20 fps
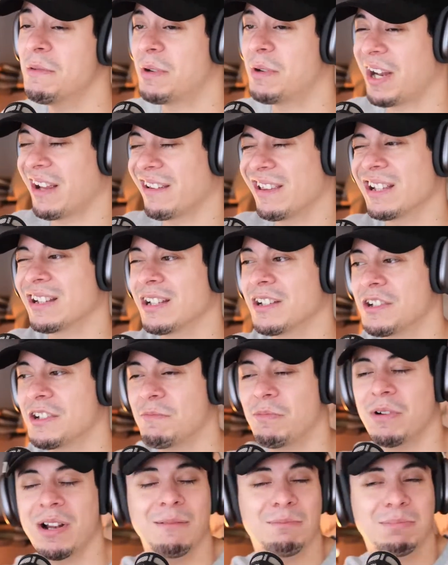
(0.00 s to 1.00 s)
But I think there's
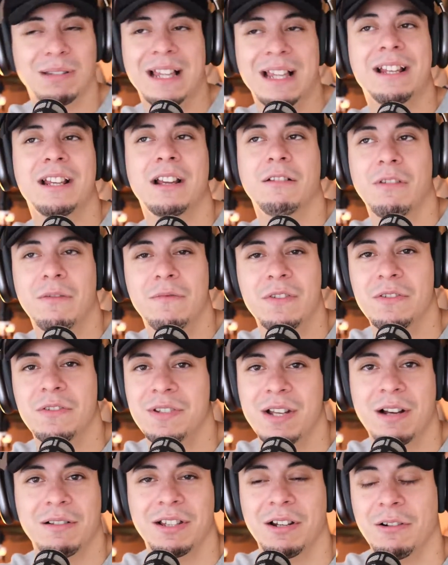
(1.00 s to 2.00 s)
plenty of reviews
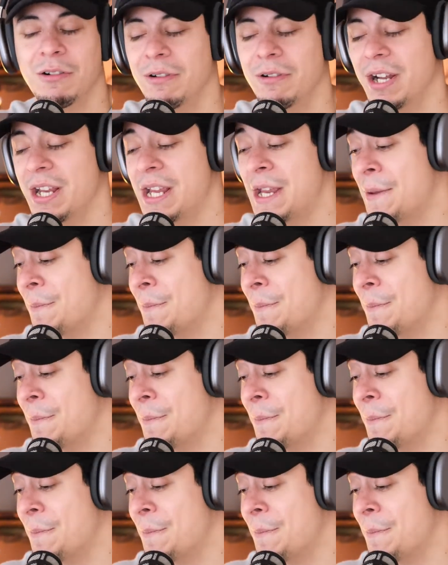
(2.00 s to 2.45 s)
out there already.